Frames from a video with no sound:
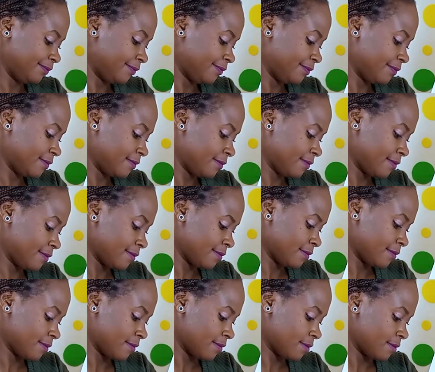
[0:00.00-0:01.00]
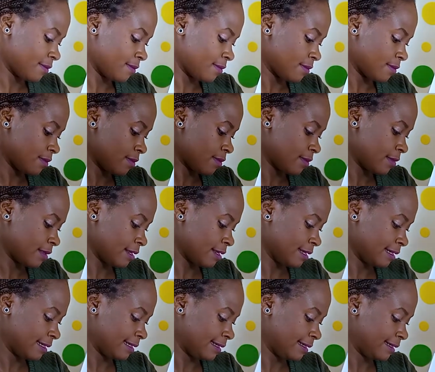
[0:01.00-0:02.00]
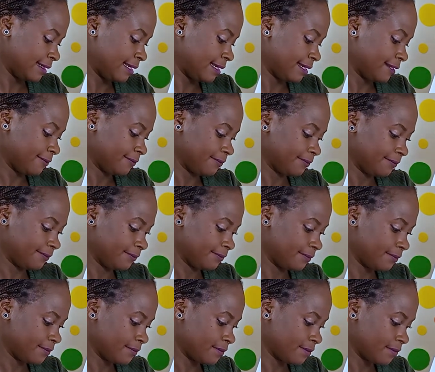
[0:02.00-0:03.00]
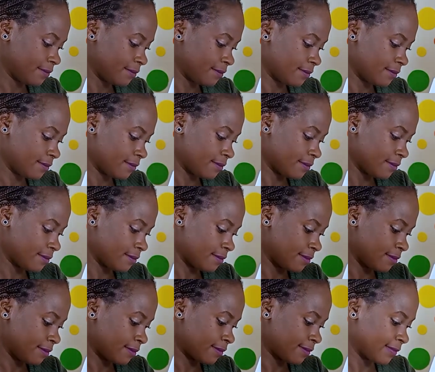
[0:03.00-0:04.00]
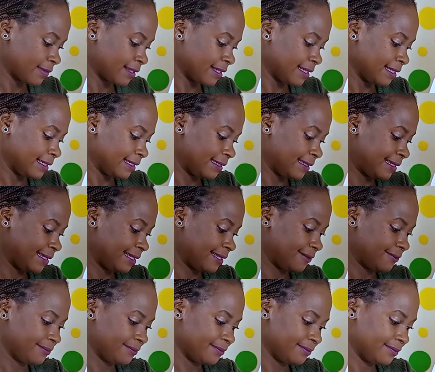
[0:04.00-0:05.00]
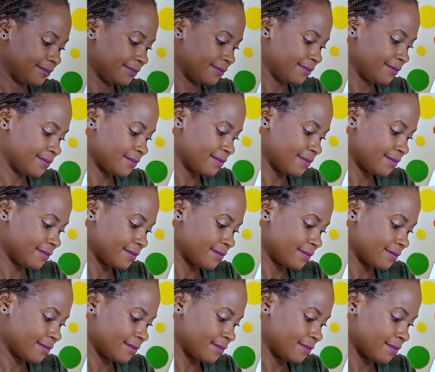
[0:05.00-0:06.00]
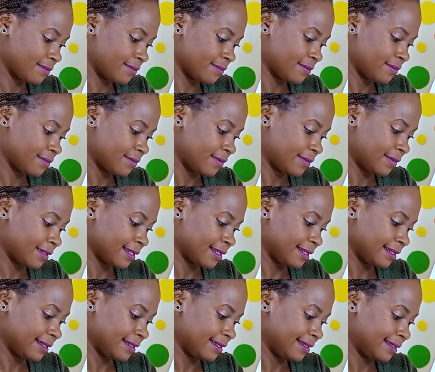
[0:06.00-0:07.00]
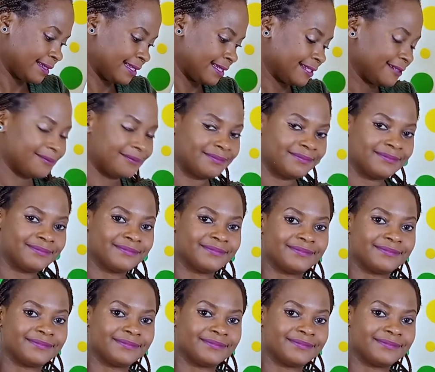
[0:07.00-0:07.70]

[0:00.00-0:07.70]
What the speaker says: Nobody speaks.